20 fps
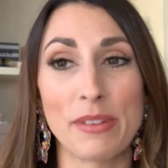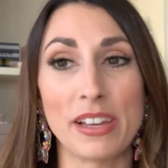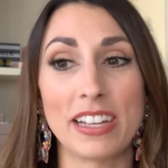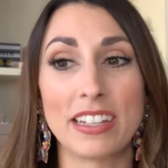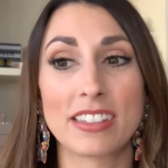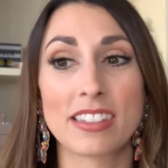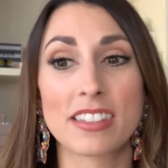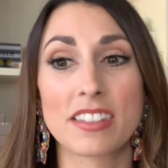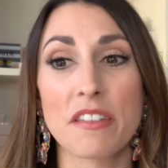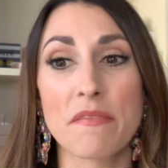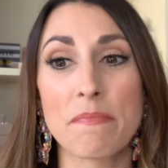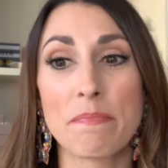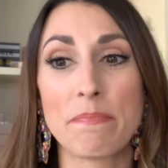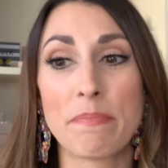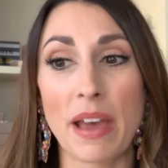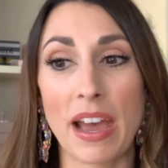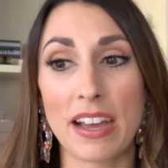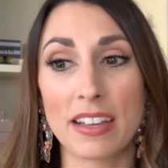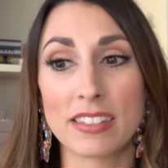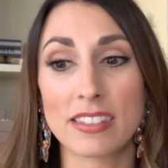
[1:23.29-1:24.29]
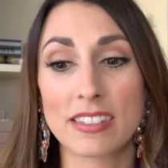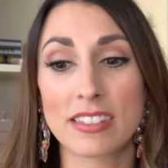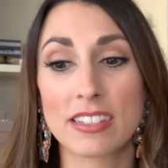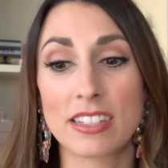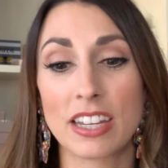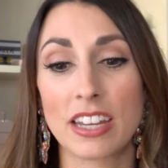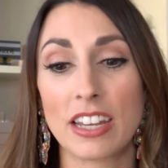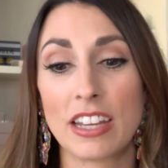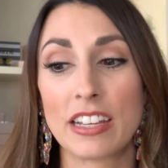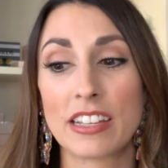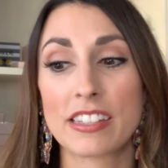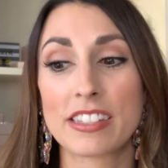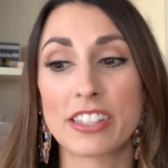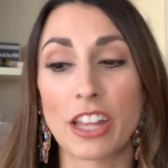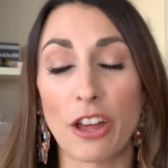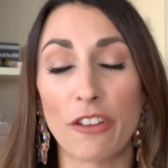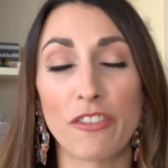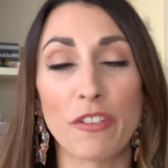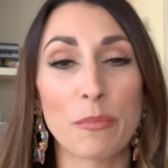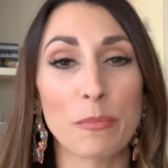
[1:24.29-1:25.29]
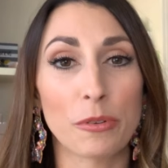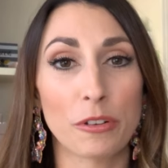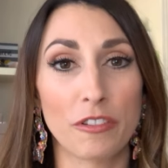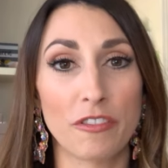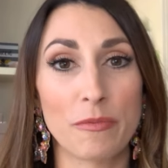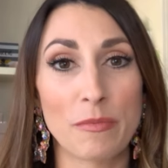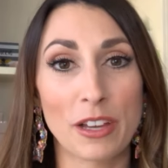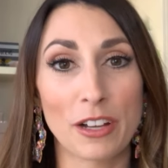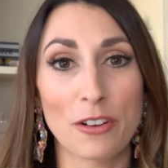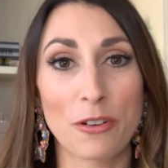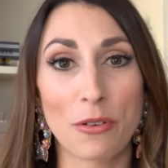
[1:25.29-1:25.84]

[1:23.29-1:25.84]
It's the best self-improvement